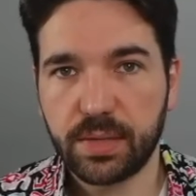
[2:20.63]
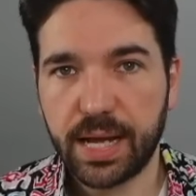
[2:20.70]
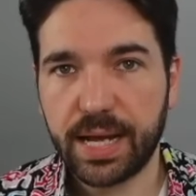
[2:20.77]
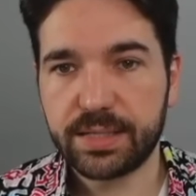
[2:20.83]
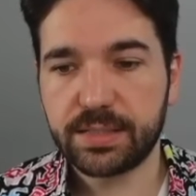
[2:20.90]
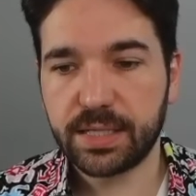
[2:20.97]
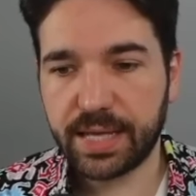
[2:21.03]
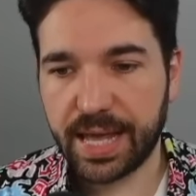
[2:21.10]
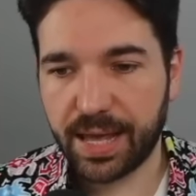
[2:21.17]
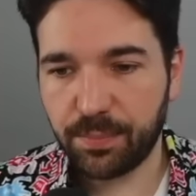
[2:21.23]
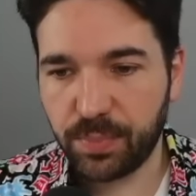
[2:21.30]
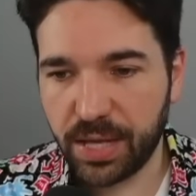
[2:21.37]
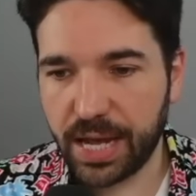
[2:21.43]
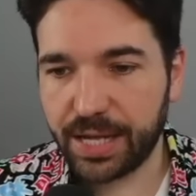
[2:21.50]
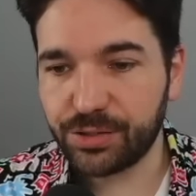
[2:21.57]
as a
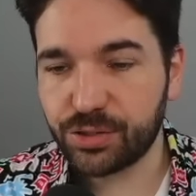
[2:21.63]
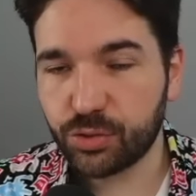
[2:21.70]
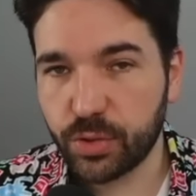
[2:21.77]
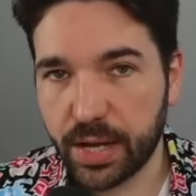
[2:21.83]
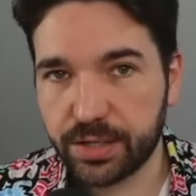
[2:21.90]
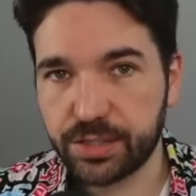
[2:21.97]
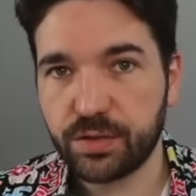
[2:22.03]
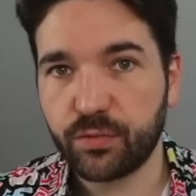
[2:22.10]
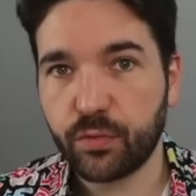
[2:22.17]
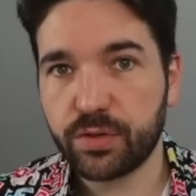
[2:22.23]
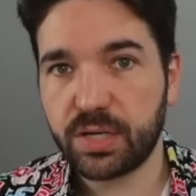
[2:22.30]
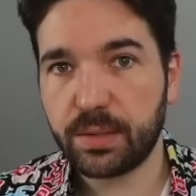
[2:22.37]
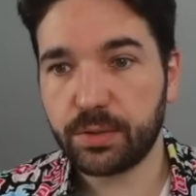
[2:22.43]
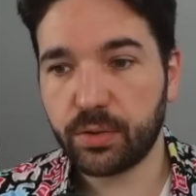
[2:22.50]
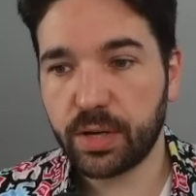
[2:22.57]
campaign strategy for the
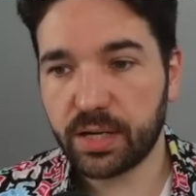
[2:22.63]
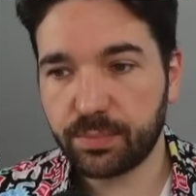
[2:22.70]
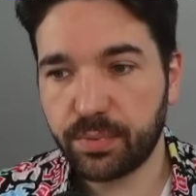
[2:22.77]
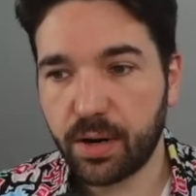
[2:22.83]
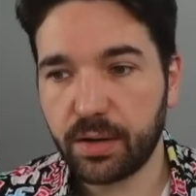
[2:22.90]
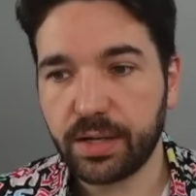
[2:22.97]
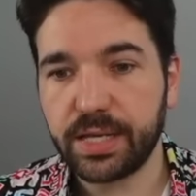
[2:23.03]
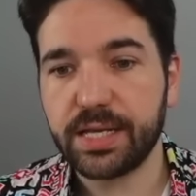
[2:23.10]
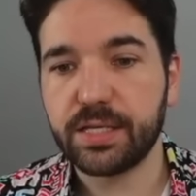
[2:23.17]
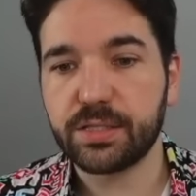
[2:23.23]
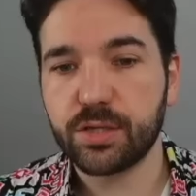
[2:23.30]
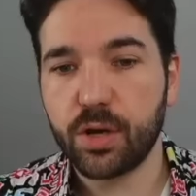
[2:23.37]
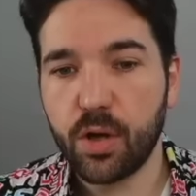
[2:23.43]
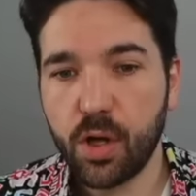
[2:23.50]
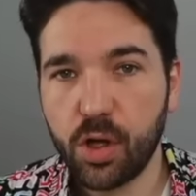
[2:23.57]
Democratic Party is
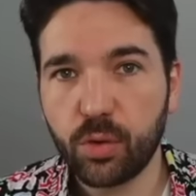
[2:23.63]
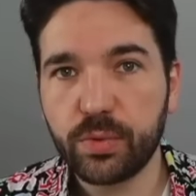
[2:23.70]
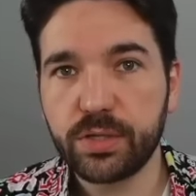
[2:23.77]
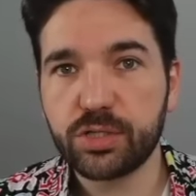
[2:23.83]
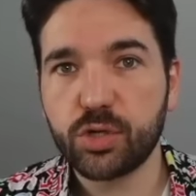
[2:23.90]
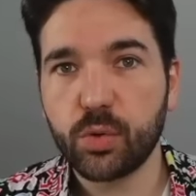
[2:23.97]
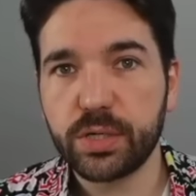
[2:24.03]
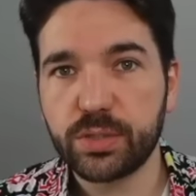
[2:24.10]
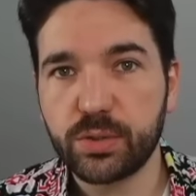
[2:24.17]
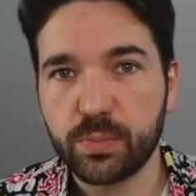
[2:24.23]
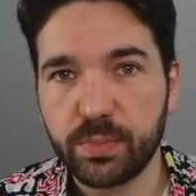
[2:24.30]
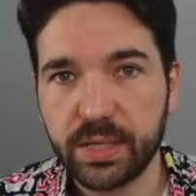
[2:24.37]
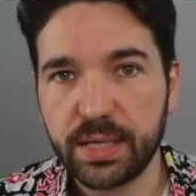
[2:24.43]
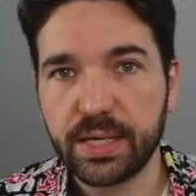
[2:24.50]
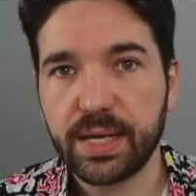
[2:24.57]
always going to
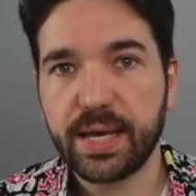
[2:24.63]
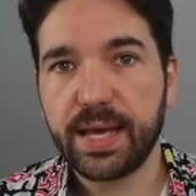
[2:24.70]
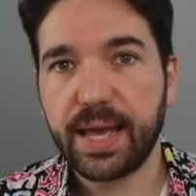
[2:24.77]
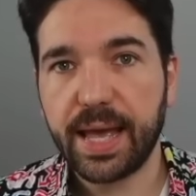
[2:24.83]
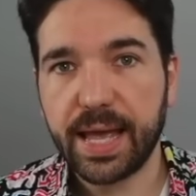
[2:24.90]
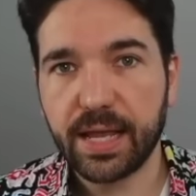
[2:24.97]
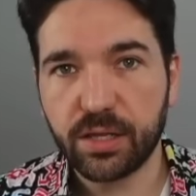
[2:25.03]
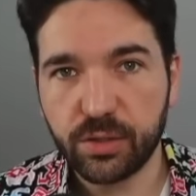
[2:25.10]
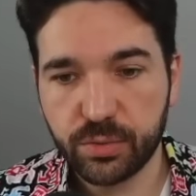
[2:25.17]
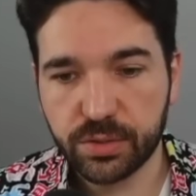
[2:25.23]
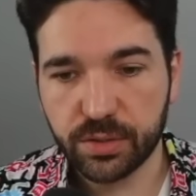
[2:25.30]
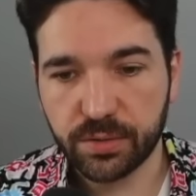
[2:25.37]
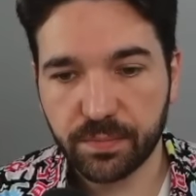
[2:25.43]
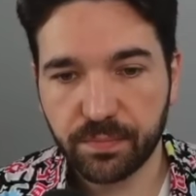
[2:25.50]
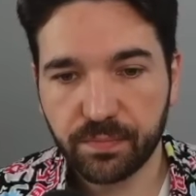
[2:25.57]
be a
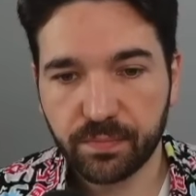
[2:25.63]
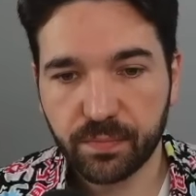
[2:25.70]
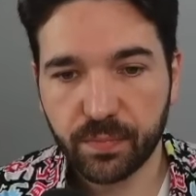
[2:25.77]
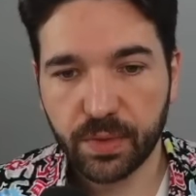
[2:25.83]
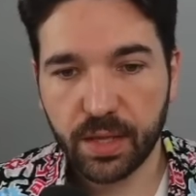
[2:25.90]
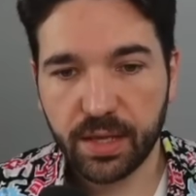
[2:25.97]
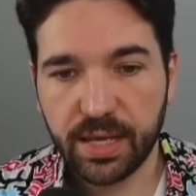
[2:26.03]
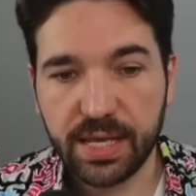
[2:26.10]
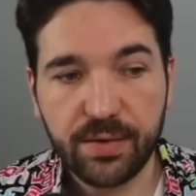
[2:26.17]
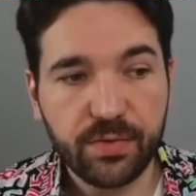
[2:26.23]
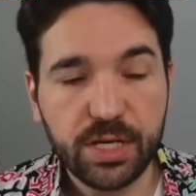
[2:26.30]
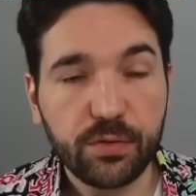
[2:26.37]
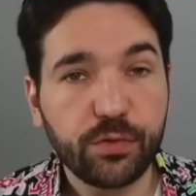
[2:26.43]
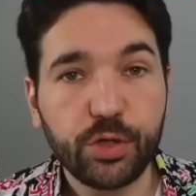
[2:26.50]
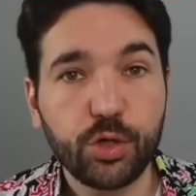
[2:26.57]
loser. Even
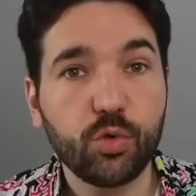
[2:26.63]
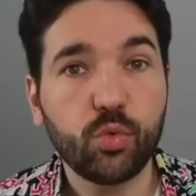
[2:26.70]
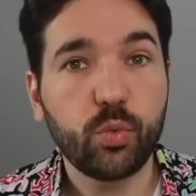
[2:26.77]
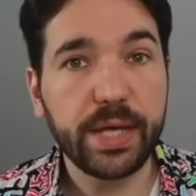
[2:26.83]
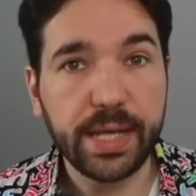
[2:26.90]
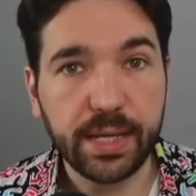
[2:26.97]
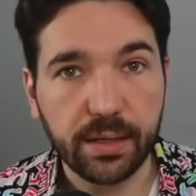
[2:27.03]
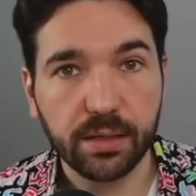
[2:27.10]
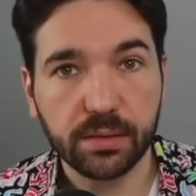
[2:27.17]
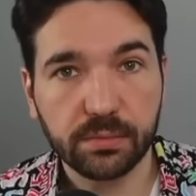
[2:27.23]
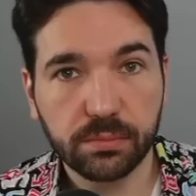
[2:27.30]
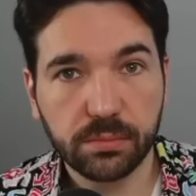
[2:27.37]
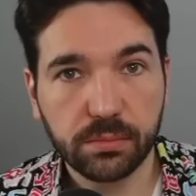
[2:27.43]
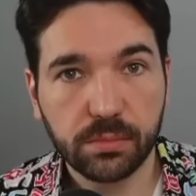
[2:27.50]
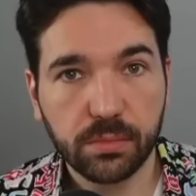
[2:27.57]
if you win,
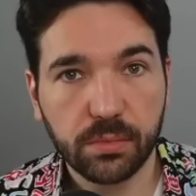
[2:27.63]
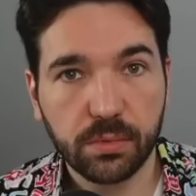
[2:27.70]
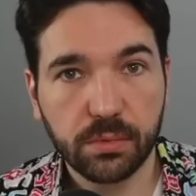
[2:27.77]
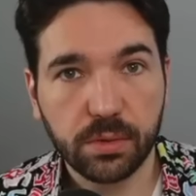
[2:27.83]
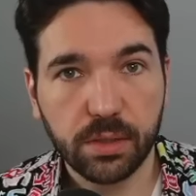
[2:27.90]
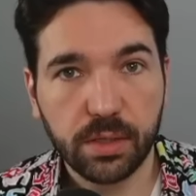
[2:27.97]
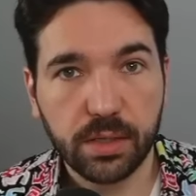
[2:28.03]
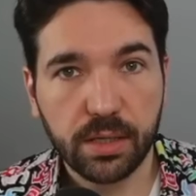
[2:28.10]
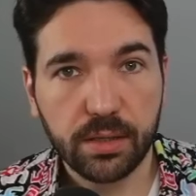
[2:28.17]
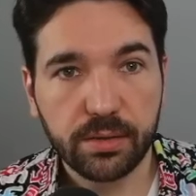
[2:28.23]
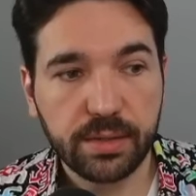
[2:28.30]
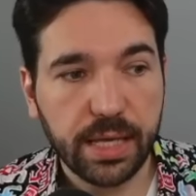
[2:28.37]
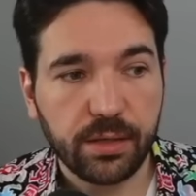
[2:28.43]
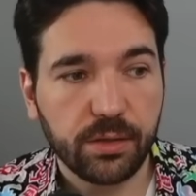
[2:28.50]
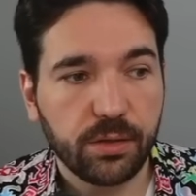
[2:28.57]

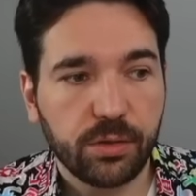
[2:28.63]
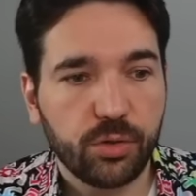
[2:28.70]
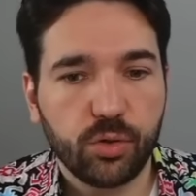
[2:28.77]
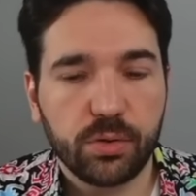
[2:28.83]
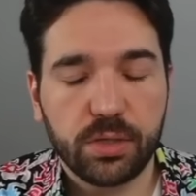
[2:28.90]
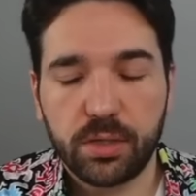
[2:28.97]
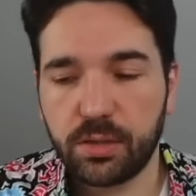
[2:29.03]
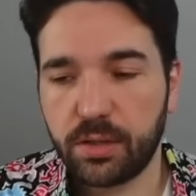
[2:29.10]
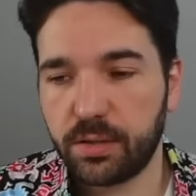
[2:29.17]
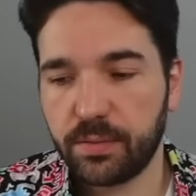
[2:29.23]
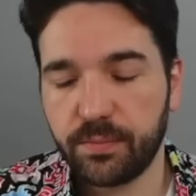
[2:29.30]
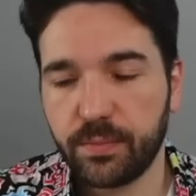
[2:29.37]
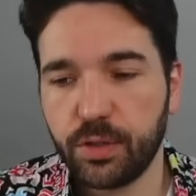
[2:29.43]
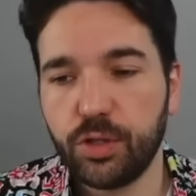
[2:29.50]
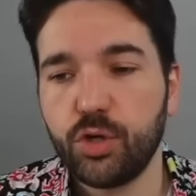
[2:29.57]
that you
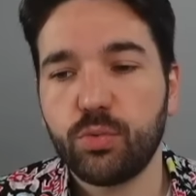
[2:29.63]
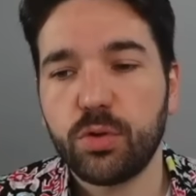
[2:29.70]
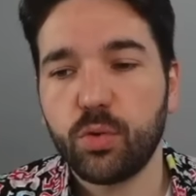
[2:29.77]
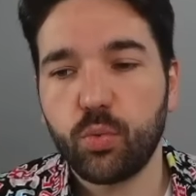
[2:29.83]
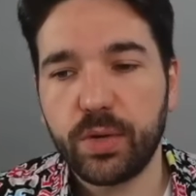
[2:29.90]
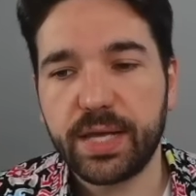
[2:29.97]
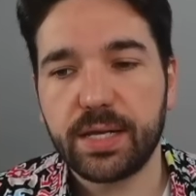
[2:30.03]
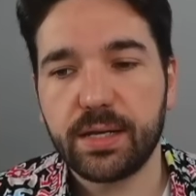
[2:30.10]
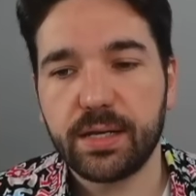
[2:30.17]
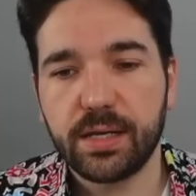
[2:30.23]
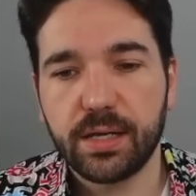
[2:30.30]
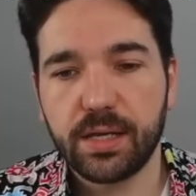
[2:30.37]
you will win